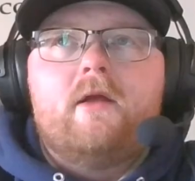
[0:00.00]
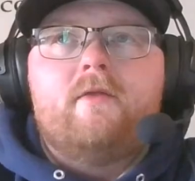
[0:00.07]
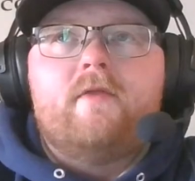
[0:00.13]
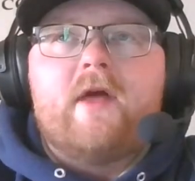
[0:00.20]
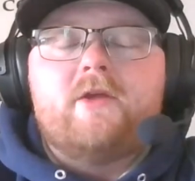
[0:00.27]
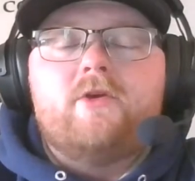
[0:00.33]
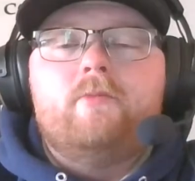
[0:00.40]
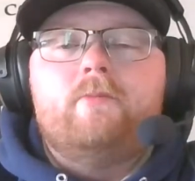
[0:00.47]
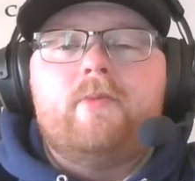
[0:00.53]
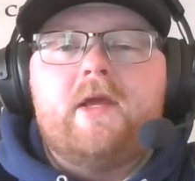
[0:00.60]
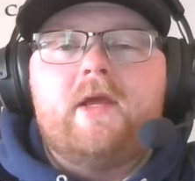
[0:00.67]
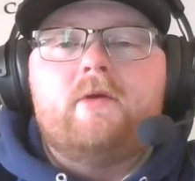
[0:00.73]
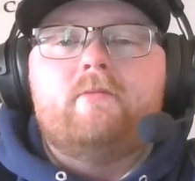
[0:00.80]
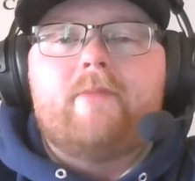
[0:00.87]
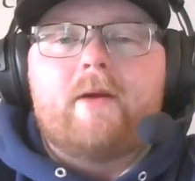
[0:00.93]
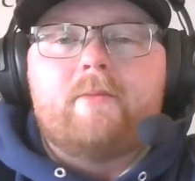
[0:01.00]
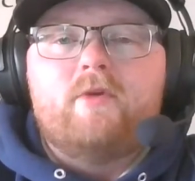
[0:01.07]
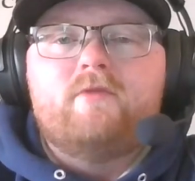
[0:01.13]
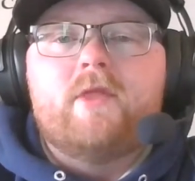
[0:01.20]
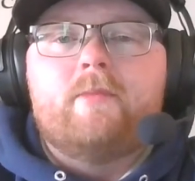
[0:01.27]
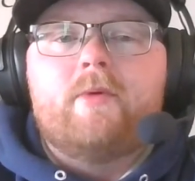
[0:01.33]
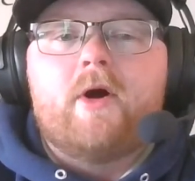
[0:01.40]
that you beat by
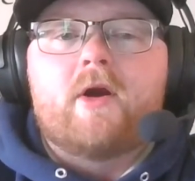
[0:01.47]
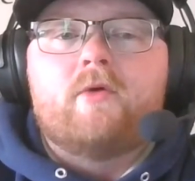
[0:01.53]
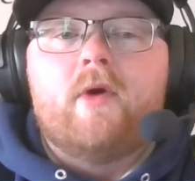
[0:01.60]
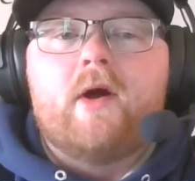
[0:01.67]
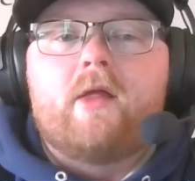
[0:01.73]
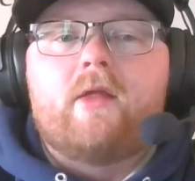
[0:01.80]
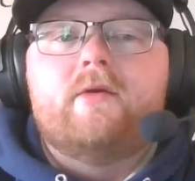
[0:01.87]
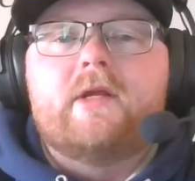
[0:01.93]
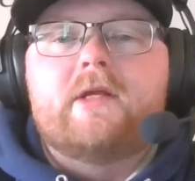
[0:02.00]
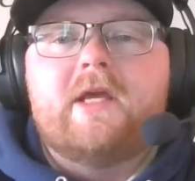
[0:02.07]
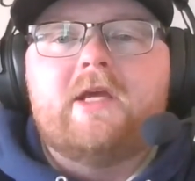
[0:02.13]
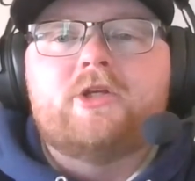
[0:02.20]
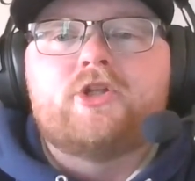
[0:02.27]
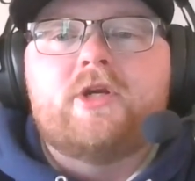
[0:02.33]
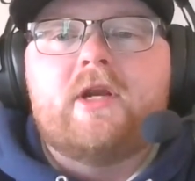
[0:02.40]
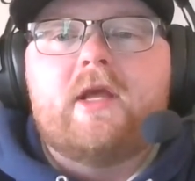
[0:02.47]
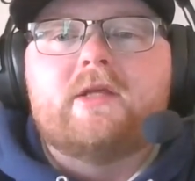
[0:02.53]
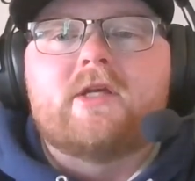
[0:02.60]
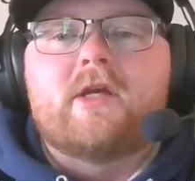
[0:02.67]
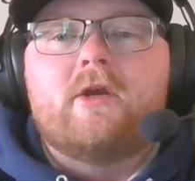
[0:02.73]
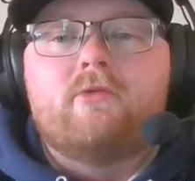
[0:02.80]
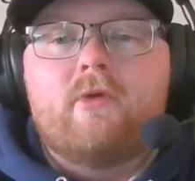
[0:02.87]
moving the puck well. Nikishin
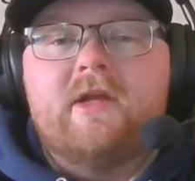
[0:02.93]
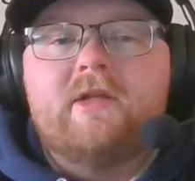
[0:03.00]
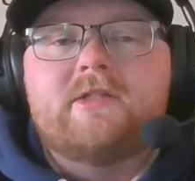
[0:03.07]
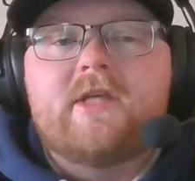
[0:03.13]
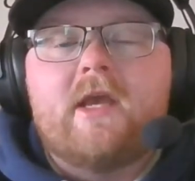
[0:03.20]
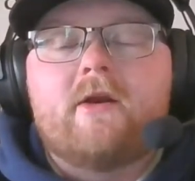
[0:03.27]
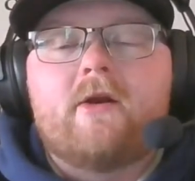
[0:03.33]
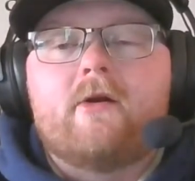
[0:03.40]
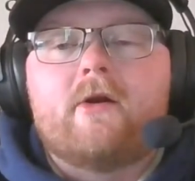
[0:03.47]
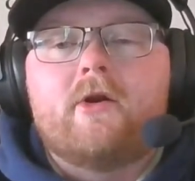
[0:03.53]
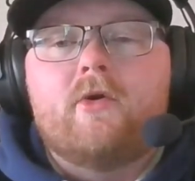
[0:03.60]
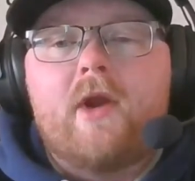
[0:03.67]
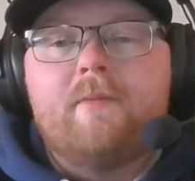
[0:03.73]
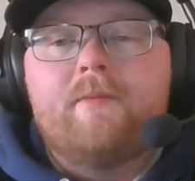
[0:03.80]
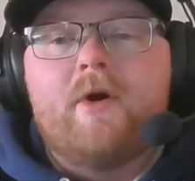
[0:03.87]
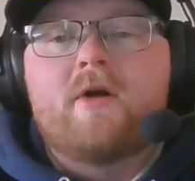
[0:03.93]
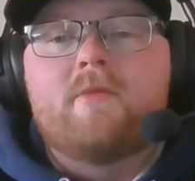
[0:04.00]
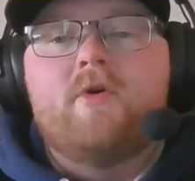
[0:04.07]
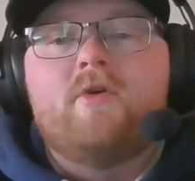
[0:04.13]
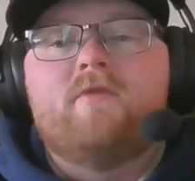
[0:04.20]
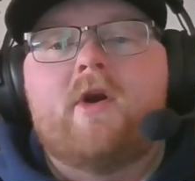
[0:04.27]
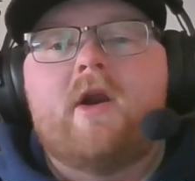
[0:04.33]
is a great skater, a great
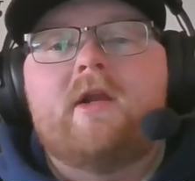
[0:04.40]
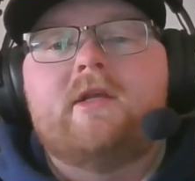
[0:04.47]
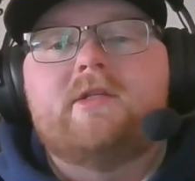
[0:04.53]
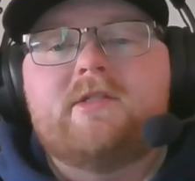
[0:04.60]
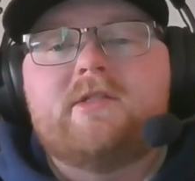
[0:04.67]
puck mover, and he's